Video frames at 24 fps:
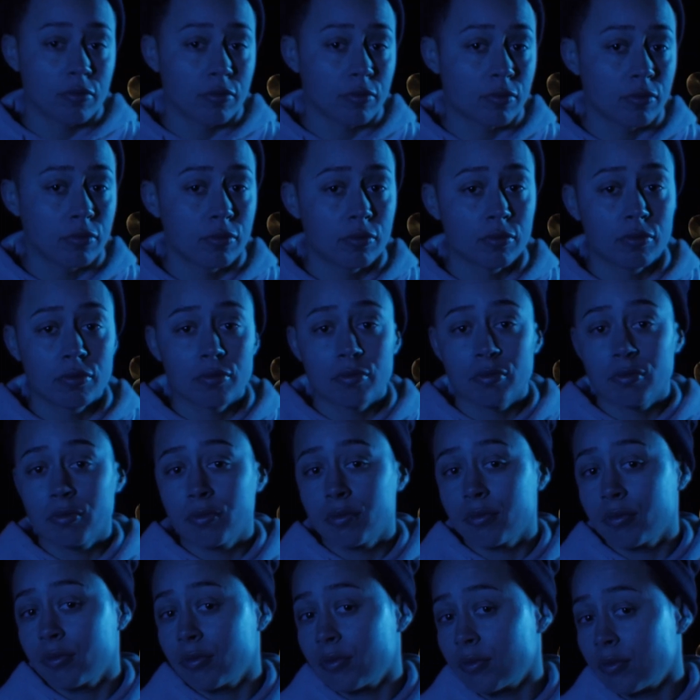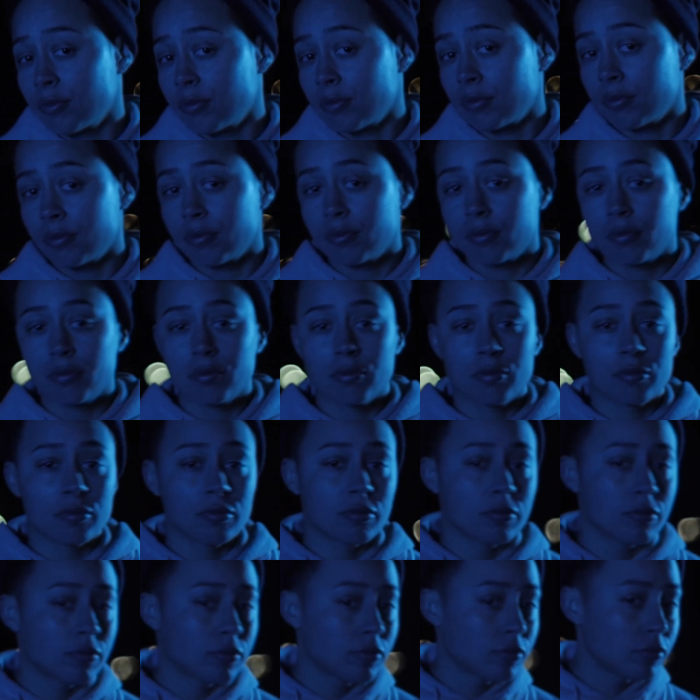they vouch for me. They say I'm the truth.